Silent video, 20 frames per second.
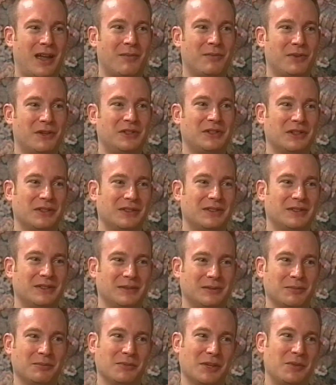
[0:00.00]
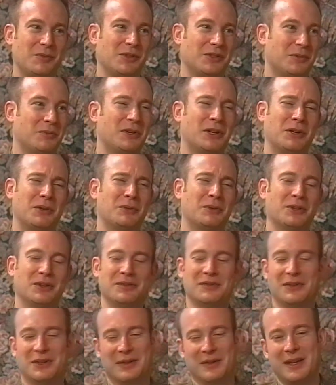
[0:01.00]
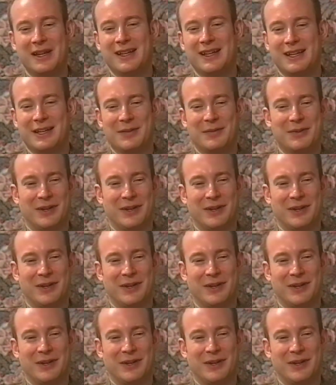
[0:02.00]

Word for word: ambitious, maybe is a better word for it, mm -hmm.